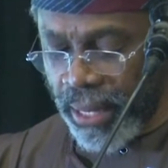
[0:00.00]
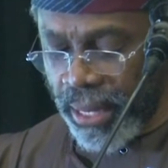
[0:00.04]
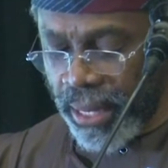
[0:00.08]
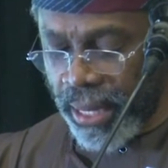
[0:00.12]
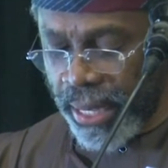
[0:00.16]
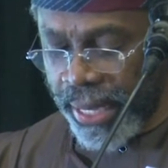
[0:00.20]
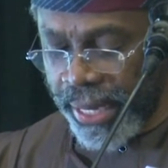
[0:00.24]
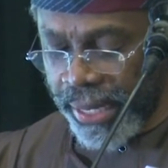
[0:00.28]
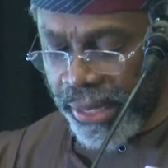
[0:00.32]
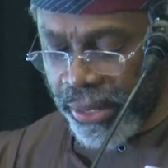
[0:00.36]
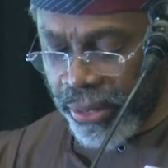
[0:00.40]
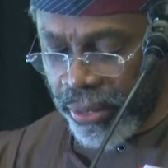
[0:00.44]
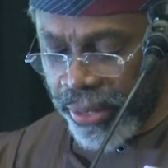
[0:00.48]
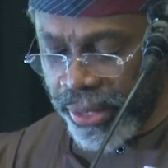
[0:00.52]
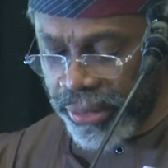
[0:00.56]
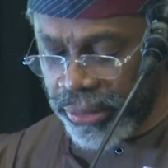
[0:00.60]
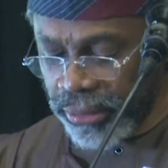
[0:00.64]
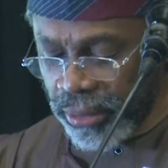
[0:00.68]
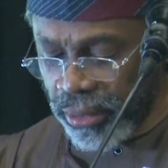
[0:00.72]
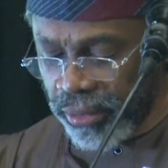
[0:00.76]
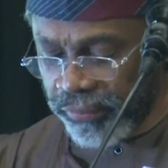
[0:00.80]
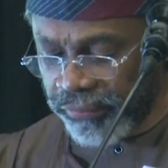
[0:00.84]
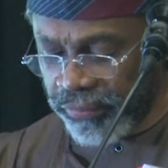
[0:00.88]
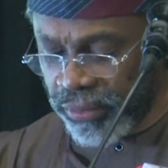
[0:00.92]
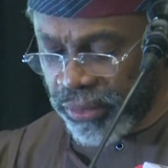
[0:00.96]
I encourage
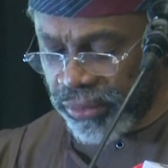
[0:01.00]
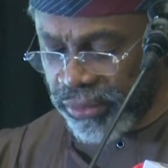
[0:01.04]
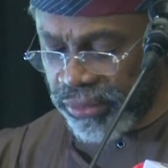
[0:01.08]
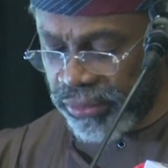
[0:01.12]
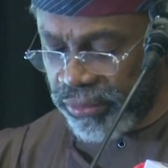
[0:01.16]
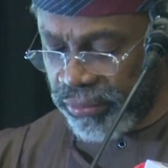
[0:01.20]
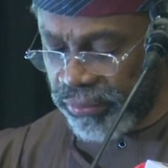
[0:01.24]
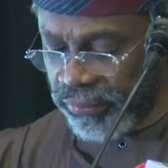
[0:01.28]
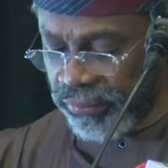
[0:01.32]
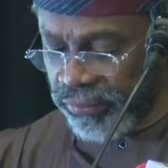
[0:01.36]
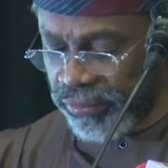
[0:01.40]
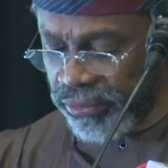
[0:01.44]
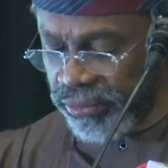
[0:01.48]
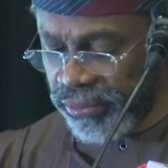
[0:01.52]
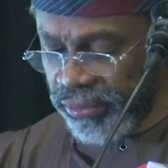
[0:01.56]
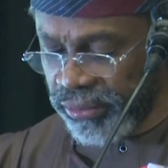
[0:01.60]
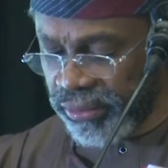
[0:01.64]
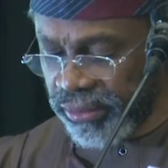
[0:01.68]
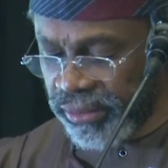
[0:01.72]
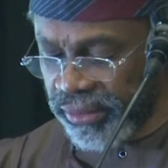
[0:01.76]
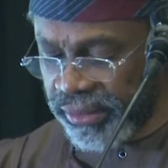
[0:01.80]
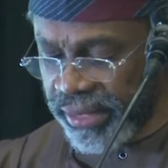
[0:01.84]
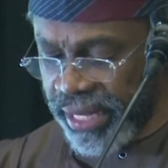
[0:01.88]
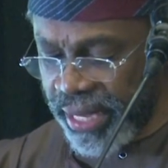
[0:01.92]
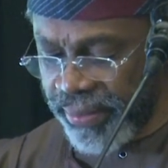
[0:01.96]
all of us to use
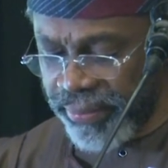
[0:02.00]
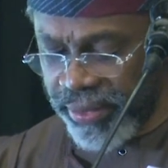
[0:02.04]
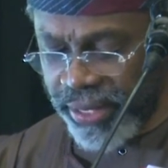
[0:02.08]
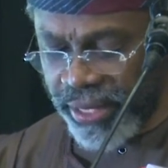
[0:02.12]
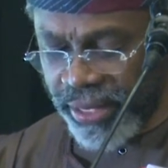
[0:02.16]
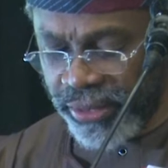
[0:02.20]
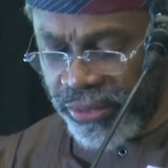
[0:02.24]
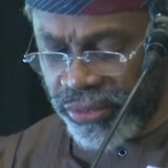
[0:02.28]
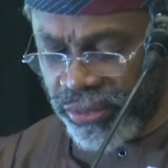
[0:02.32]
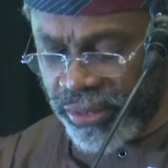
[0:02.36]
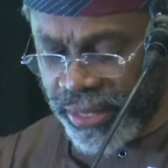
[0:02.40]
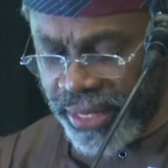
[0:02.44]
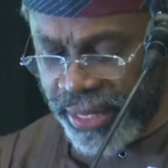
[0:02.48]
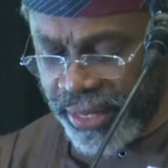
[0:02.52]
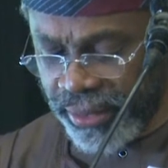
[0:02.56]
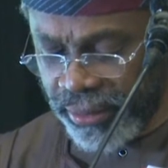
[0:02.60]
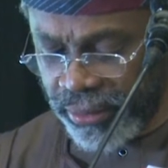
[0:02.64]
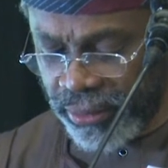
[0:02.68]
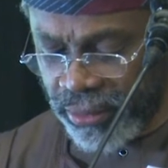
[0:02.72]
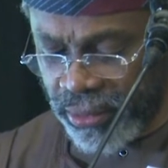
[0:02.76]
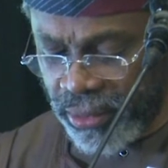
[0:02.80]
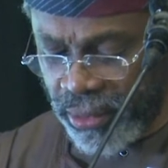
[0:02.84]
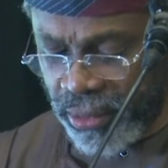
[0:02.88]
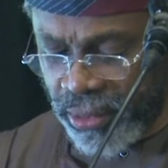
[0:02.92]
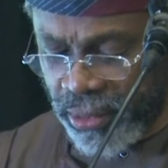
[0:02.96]
the time here today
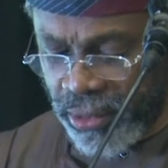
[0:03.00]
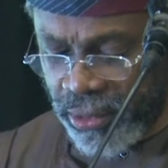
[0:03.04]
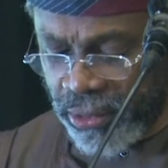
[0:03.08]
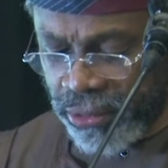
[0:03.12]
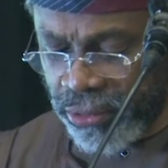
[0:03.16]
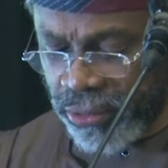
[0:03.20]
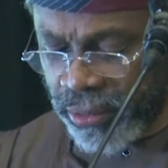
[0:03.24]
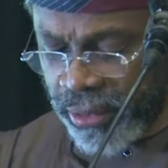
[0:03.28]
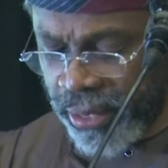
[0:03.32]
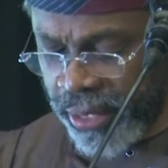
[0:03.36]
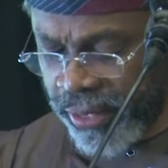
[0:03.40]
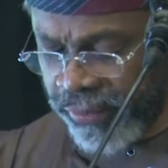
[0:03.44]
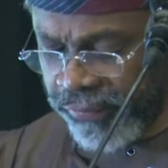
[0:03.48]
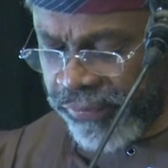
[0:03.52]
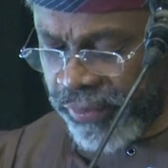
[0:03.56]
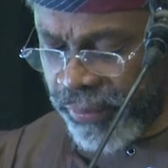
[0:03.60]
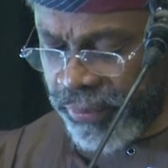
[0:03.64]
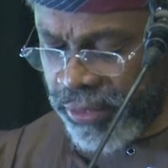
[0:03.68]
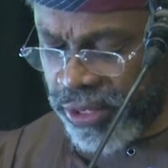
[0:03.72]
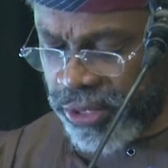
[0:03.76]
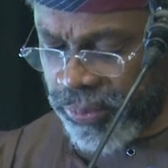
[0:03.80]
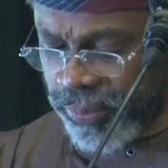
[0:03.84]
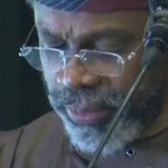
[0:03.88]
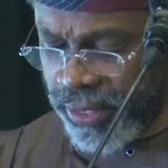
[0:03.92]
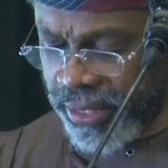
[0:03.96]
to learn from
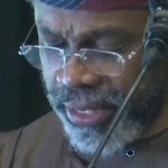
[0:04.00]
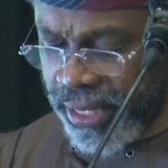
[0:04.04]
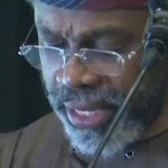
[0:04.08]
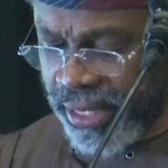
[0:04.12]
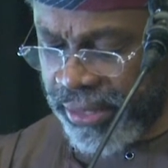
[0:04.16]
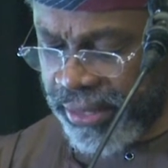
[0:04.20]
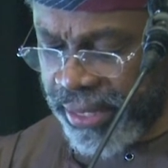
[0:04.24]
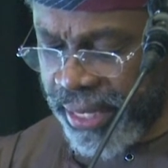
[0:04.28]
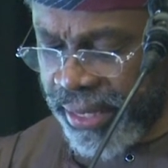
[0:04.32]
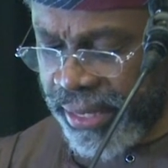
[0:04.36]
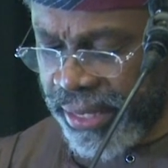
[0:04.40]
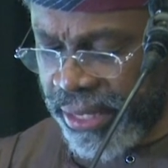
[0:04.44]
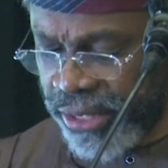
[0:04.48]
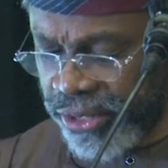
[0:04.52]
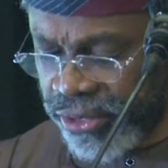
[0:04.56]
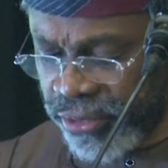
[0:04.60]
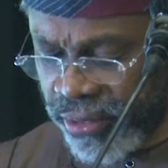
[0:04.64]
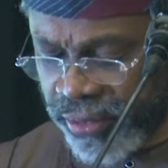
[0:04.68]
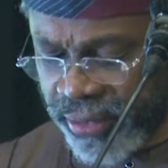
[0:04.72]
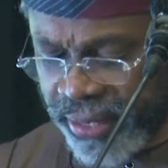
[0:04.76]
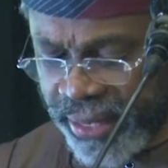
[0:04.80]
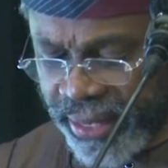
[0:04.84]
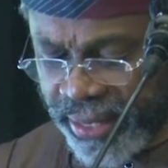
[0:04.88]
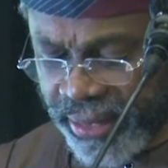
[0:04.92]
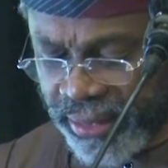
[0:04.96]
the speakers and each
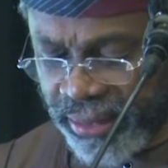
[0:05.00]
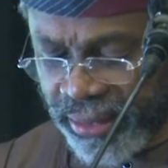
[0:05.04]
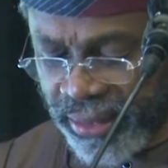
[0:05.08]
other,